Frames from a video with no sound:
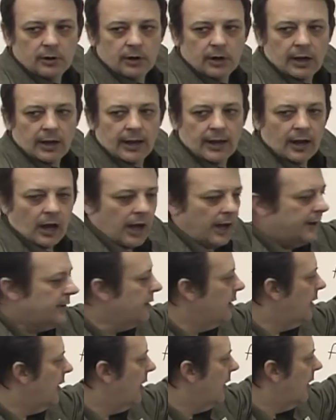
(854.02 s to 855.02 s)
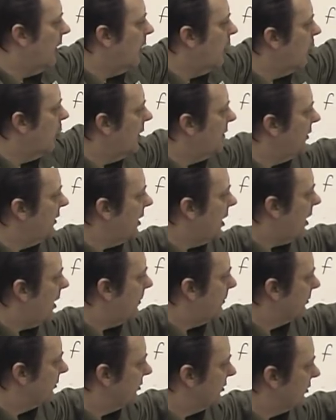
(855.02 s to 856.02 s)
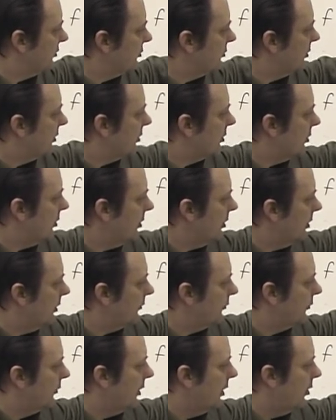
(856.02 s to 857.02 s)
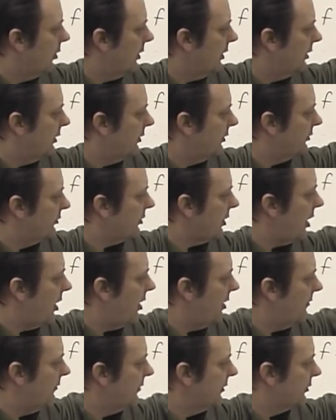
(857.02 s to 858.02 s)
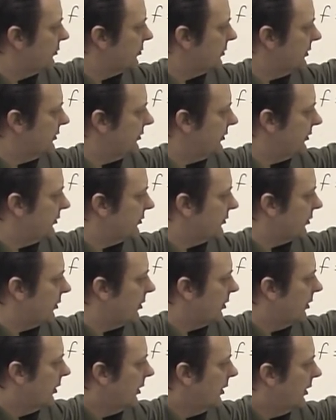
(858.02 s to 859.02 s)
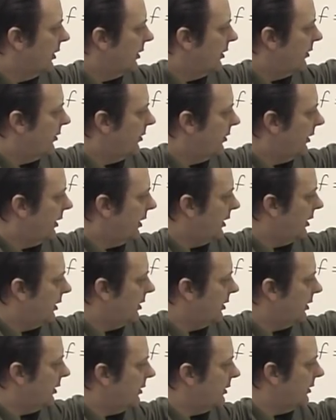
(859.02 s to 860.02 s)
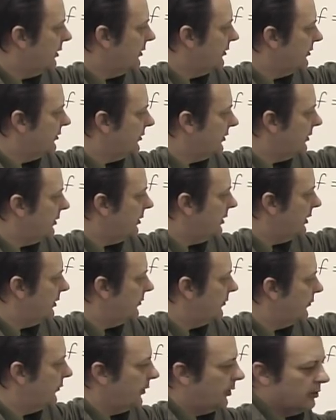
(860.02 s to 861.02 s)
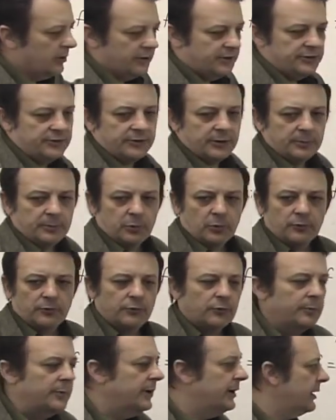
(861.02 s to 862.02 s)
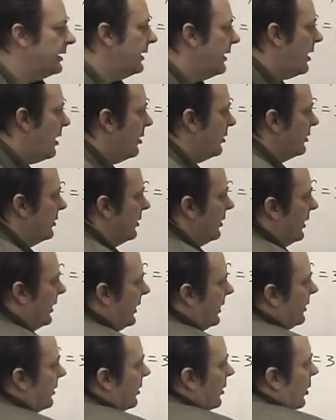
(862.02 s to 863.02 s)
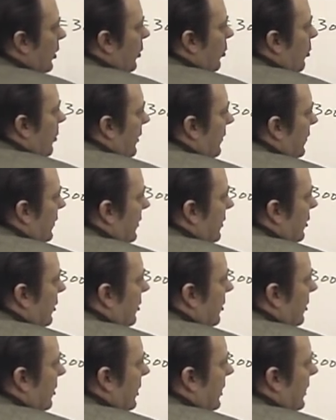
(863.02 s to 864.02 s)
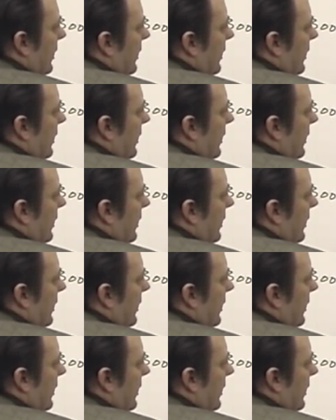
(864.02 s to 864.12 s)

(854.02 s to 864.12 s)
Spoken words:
and I know what the opposition to current flow is of this resistor, then is it fairly simple for me to calculate what the current